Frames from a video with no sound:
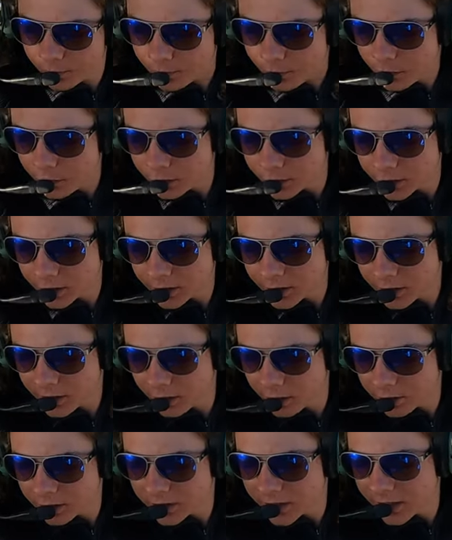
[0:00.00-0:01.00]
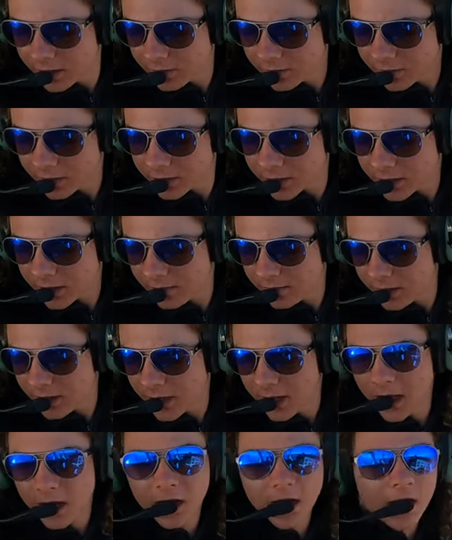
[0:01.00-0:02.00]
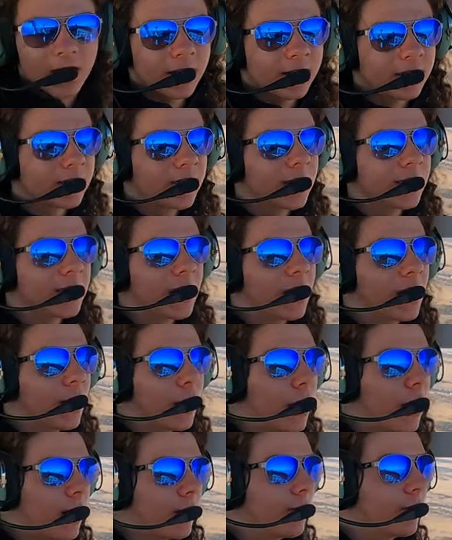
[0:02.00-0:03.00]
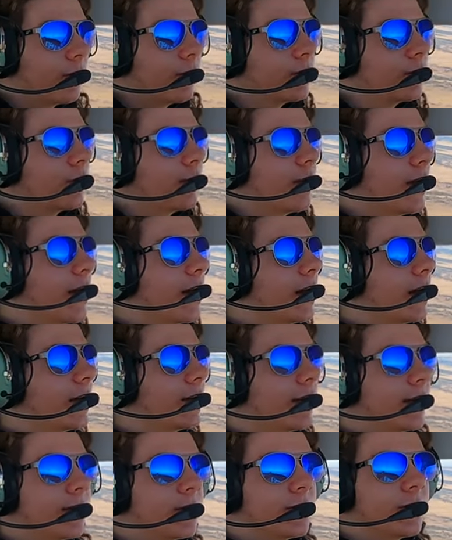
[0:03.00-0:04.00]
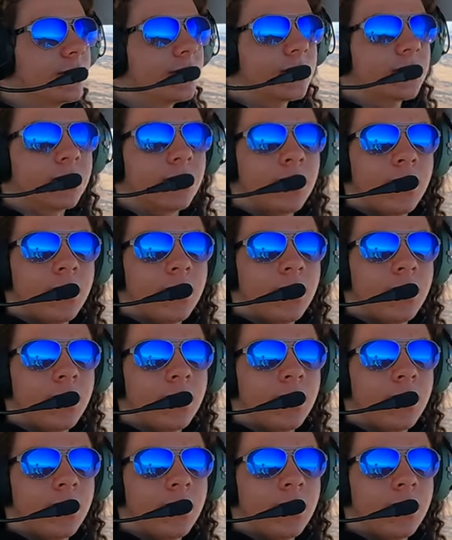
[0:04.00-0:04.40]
pushing the nose down for 78 knots is a lot more dramatic than just